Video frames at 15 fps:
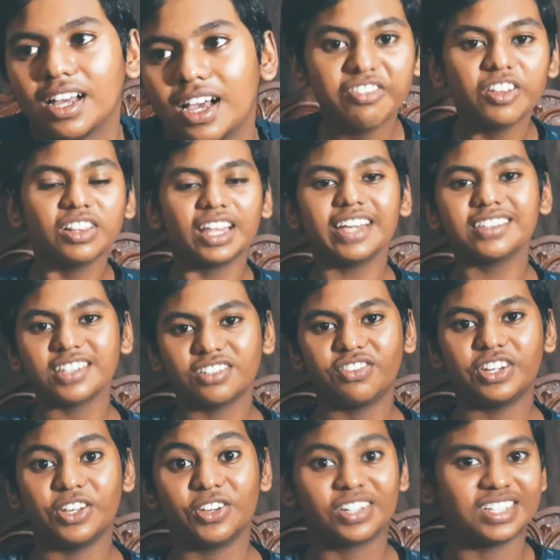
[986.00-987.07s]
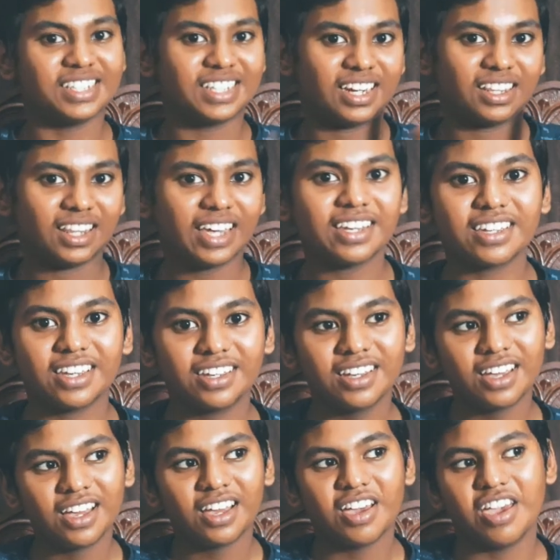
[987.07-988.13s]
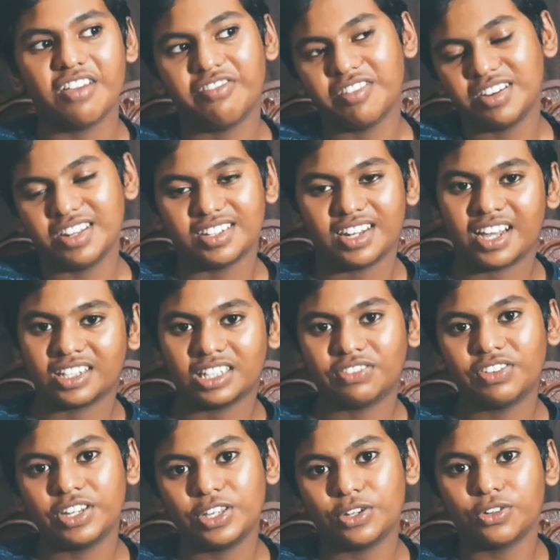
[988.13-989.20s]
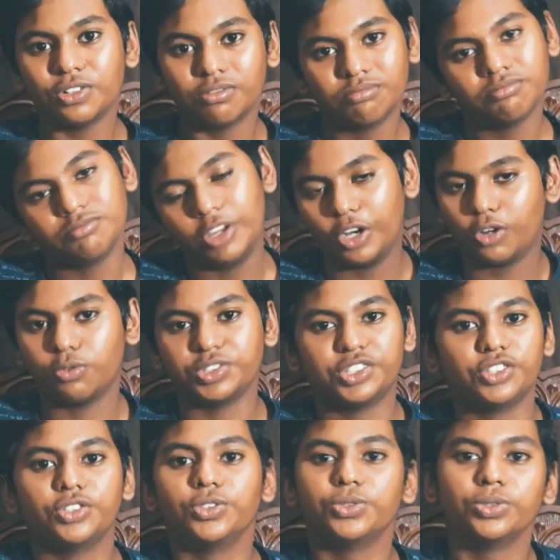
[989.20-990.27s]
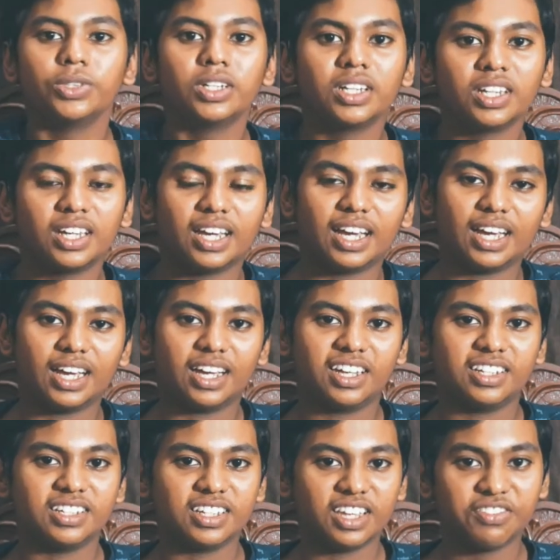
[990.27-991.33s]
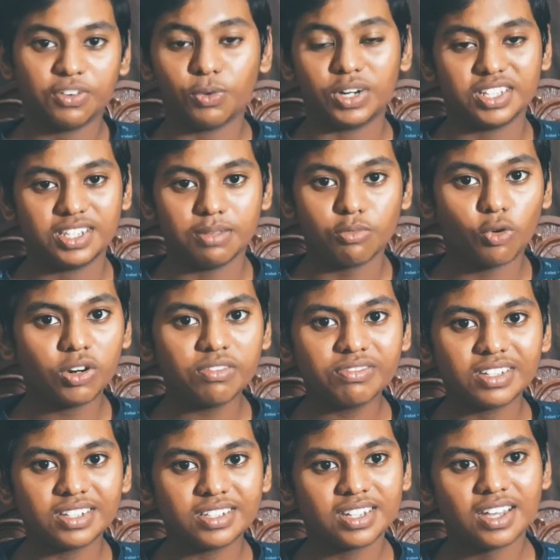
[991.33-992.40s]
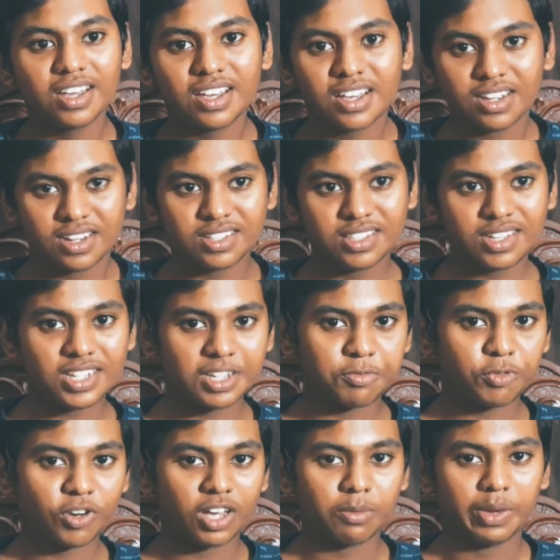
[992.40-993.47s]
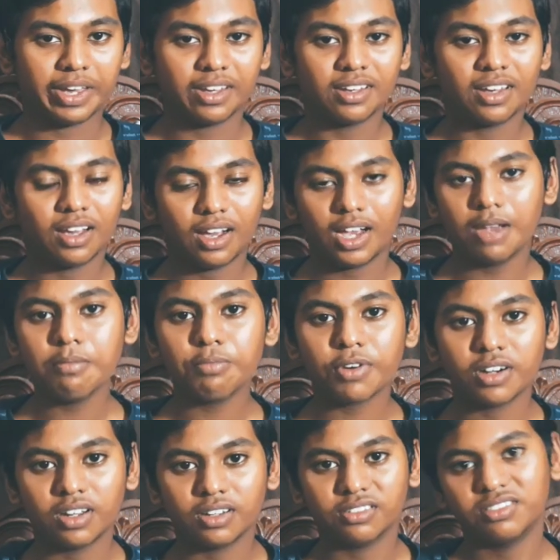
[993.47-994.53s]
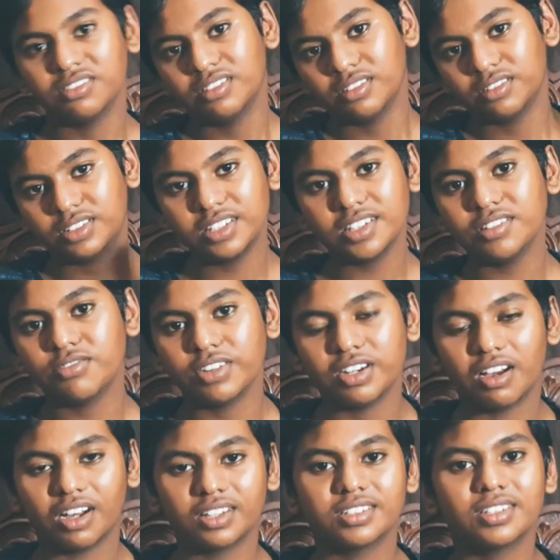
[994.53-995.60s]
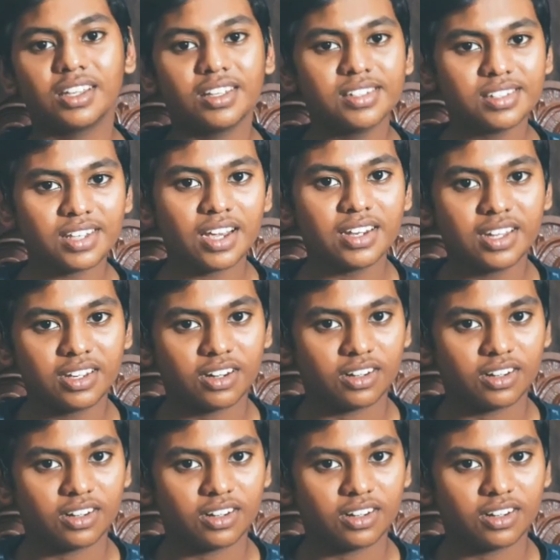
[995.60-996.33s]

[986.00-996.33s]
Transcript: If you like this video, consider liking. If you dislike this video, you know what to do. And if you want to see more of this, consider subscribing. I'm Pranav. This is REDOX, signing